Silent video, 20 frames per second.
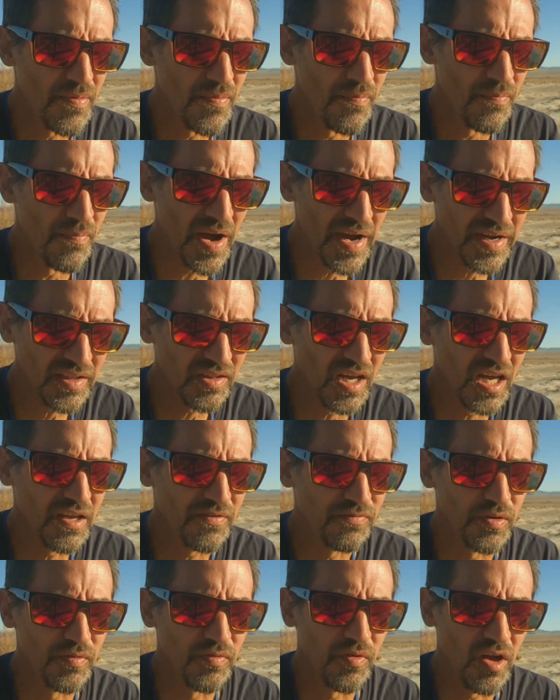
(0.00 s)
my
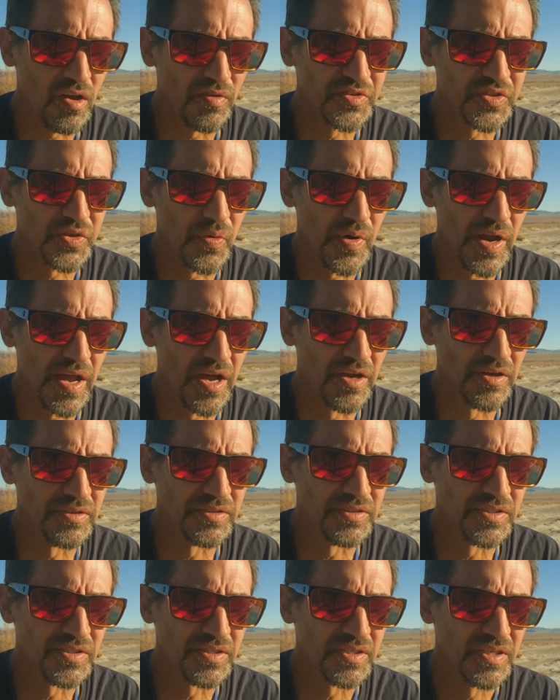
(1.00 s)
life revolves
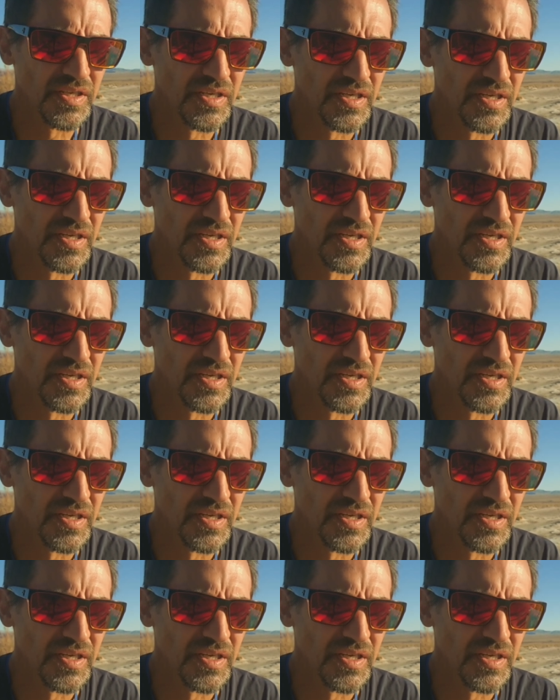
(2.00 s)
around